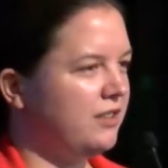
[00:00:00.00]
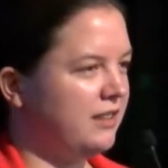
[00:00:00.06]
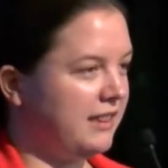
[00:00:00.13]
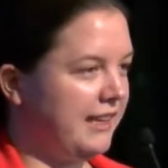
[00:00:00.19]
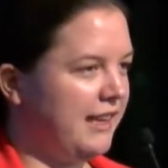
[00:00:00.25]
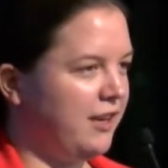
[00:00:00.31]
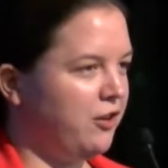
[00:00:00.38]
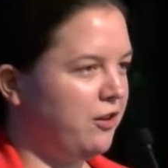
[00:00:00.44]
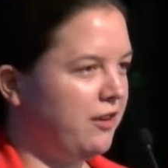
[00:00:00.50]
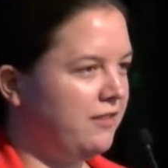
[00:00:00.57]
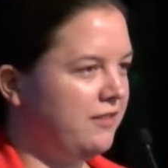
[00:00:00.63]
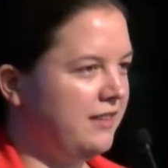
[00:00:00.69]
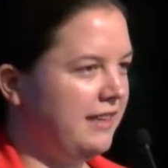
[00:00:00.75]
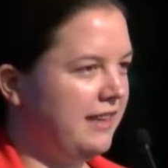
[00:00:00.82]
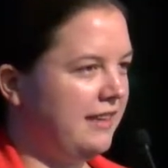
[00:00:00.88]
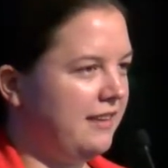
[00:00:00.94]
cleaner
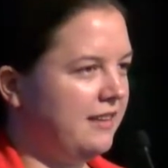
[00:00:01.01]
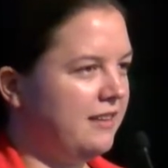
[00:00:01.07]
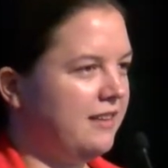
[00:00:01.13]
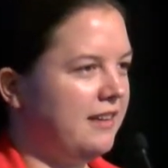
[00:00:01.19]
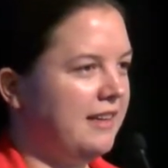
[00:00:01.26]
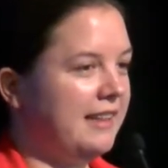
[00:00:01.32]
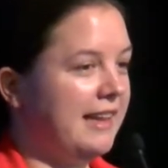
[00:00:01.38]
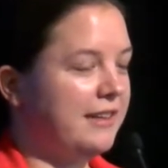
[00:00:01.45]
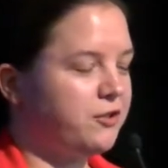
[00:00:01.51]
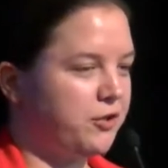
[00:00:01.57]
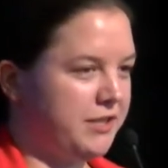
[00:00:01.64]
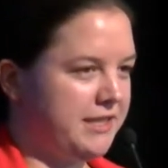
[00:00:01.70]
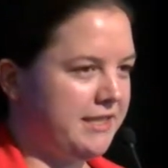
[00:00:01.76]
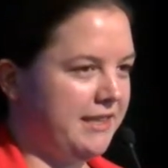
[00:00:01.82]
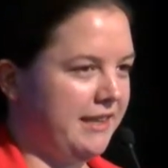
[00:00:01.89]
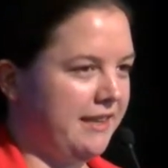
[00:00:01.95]

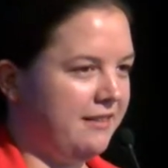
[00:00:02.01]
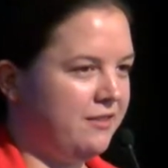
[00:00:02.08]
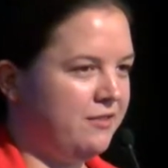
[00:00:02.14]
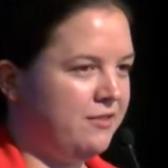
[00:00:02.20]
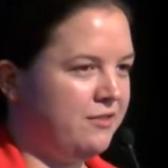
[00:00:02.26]
electricity